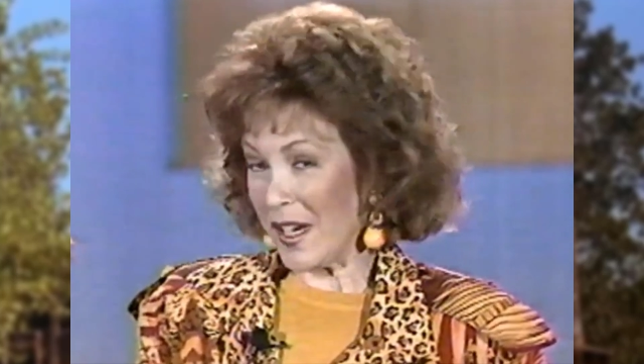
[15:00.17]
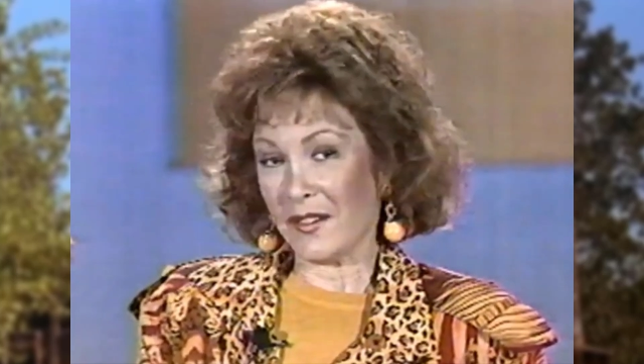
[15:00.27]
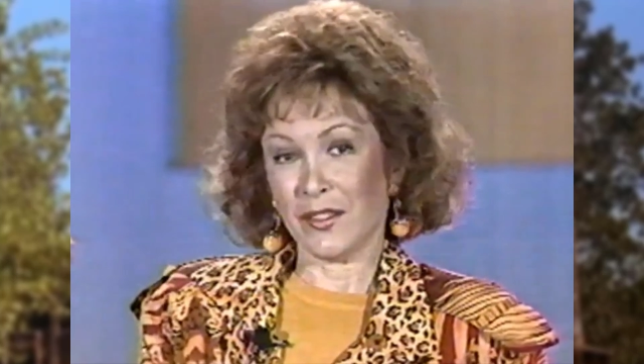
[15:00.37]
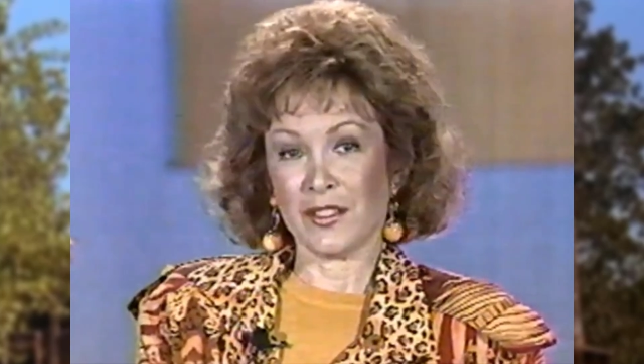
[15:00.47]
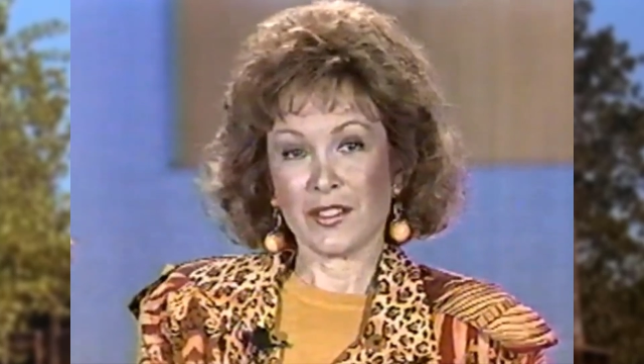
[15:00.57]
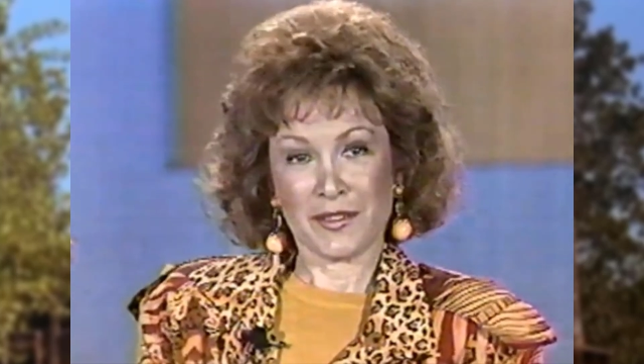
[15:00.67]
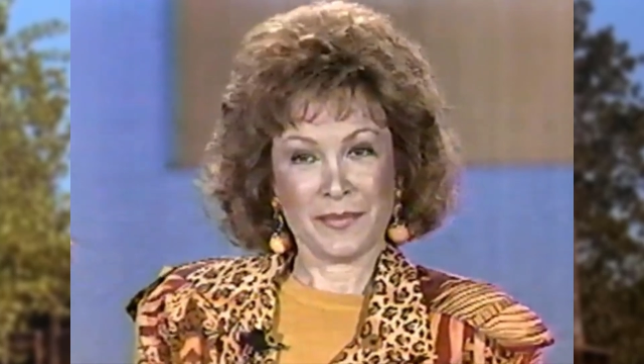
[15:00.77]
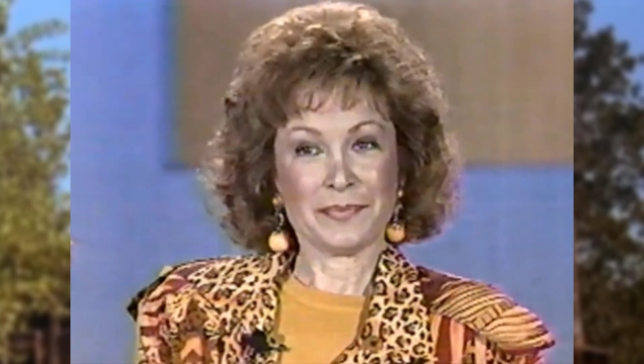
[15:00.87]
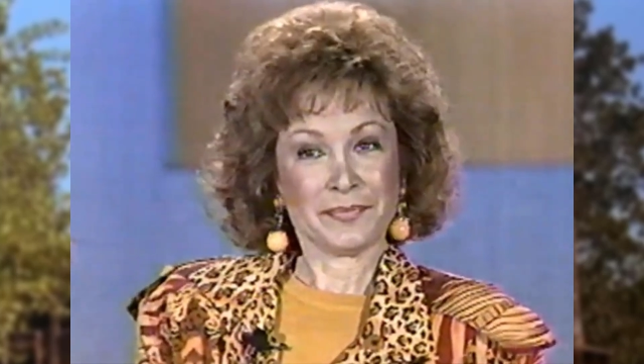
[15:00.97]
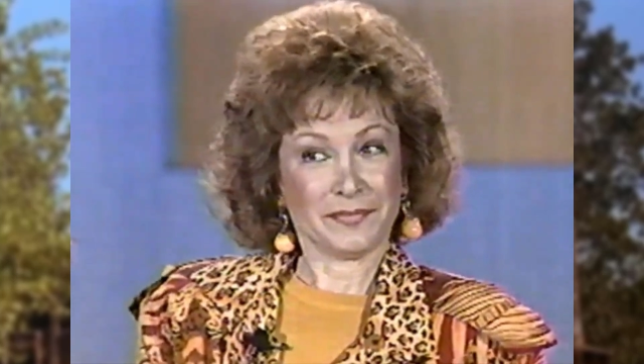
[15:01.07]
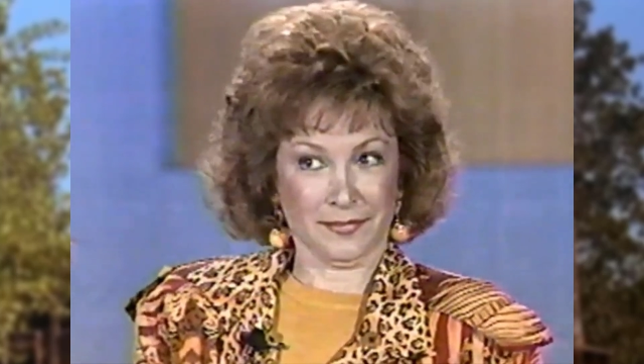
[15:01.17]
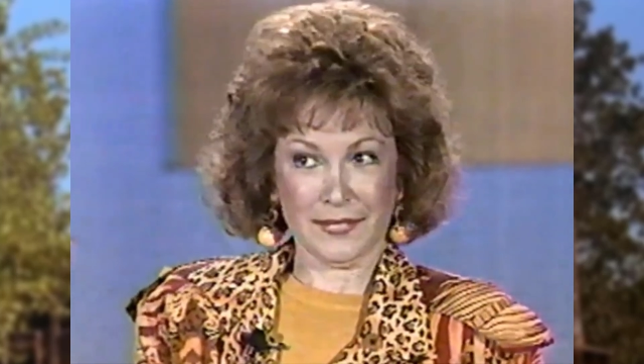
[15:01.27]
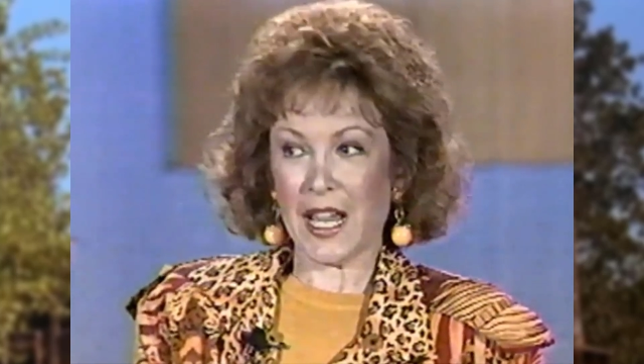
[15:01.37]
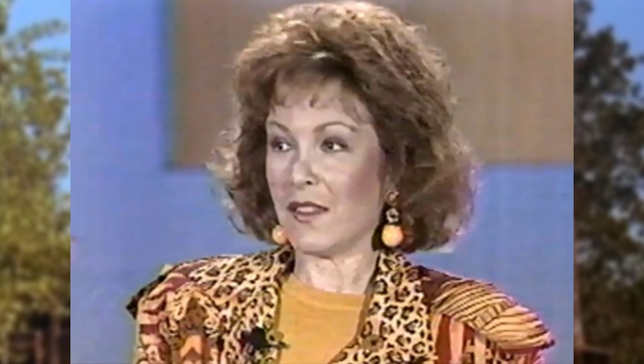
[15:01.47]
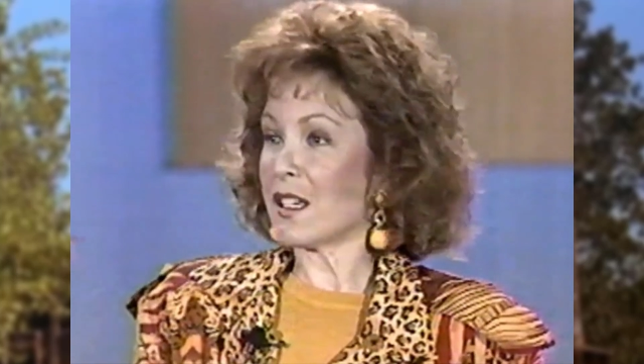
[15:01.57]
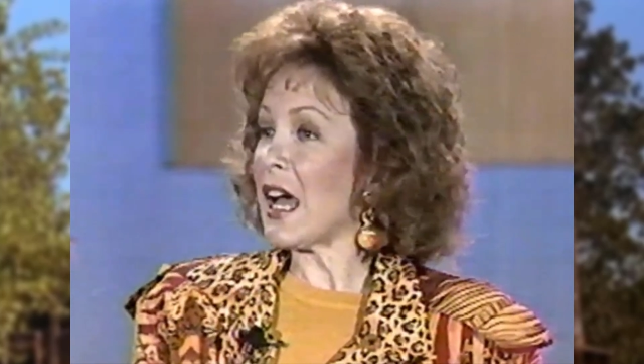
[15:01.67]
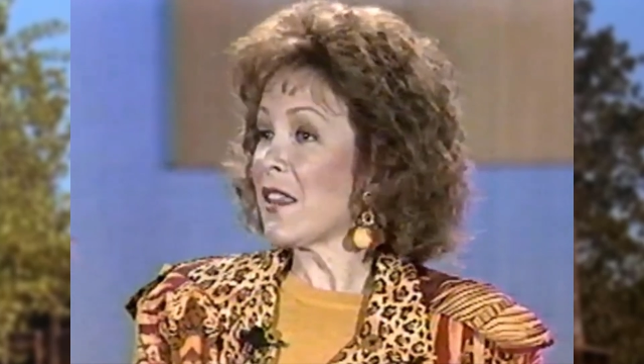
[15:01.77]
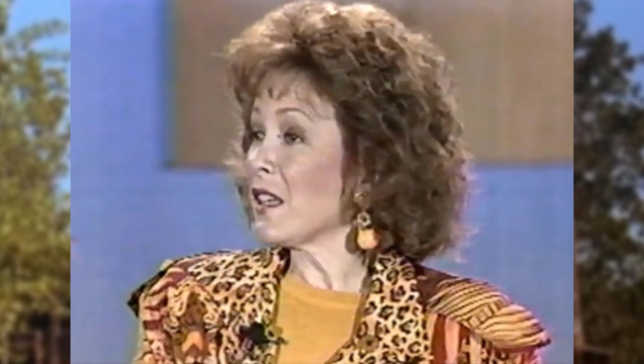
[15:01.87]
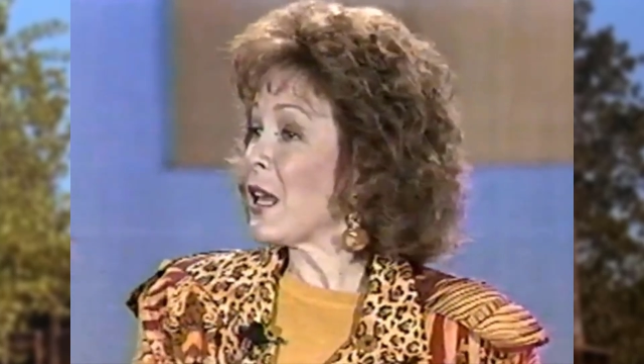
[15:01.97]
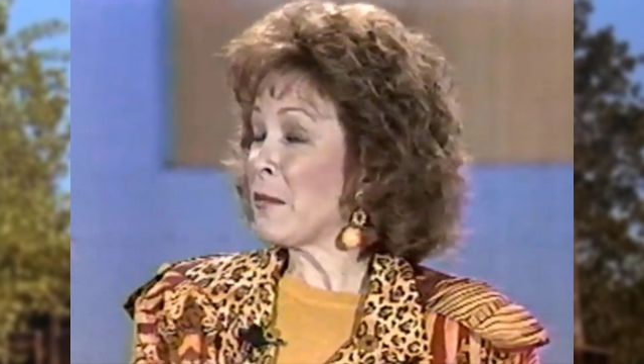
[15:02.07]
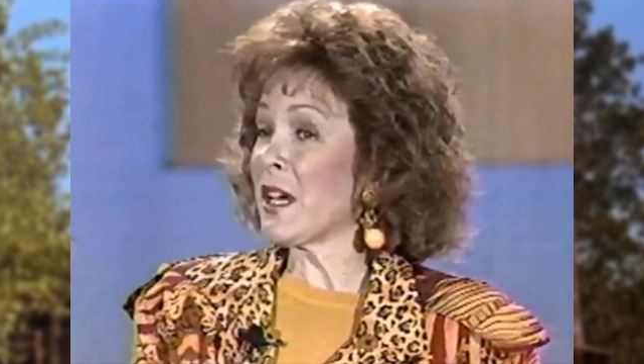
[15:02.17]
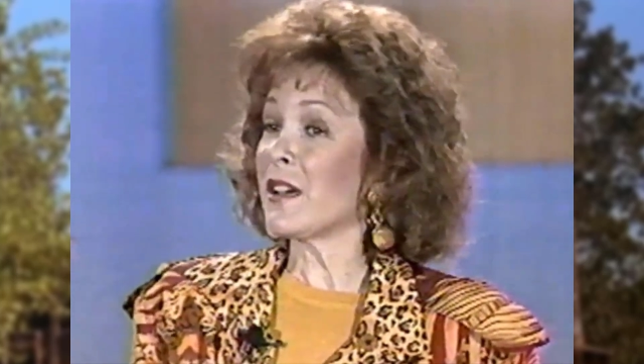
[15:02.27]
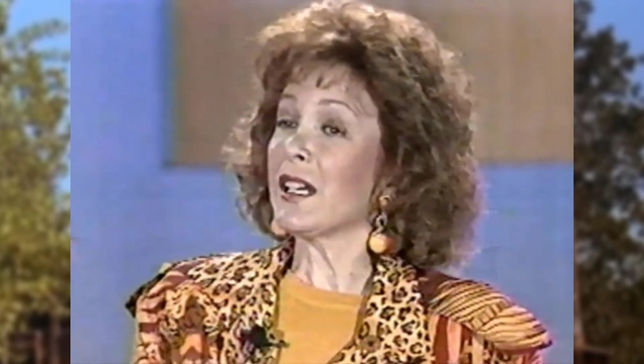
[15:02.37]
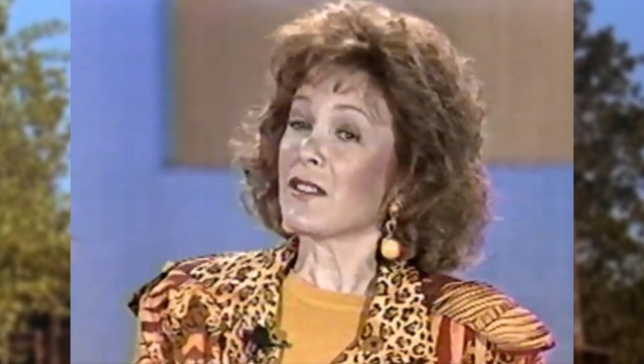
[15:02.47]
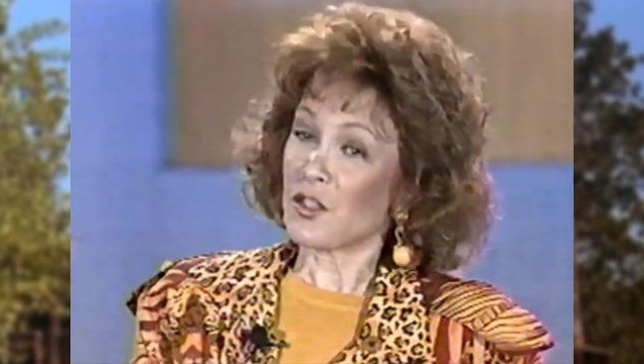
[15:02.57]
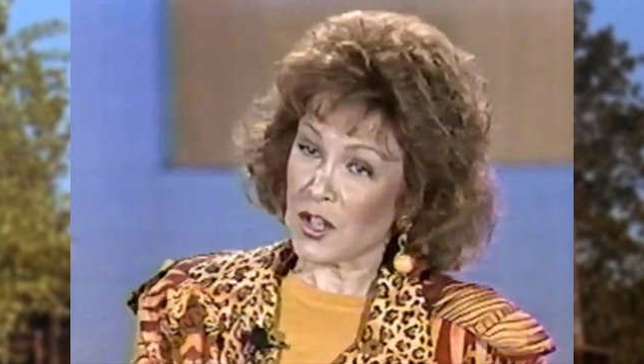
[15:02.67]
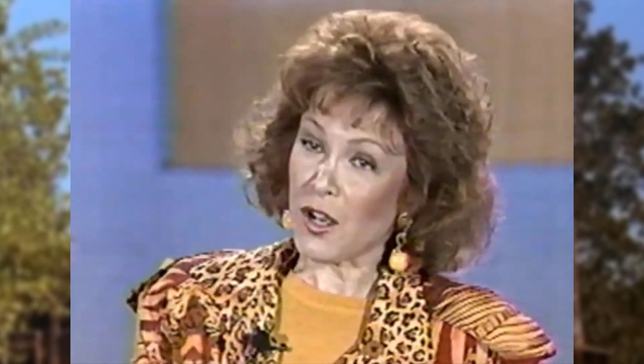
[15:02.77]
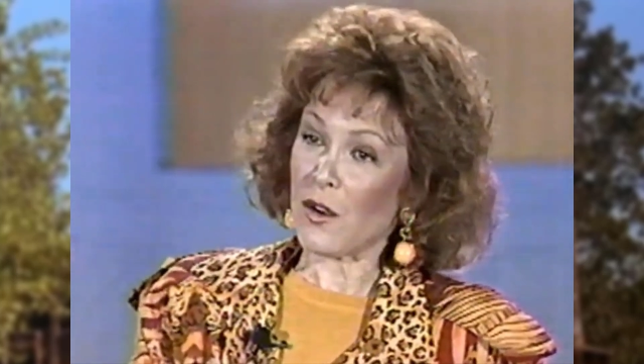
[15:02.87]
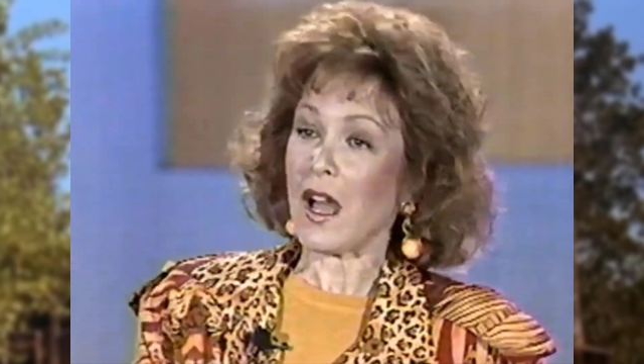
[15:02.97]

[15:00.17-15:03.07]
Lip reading: like distant memories, leaving Henning with a quiet,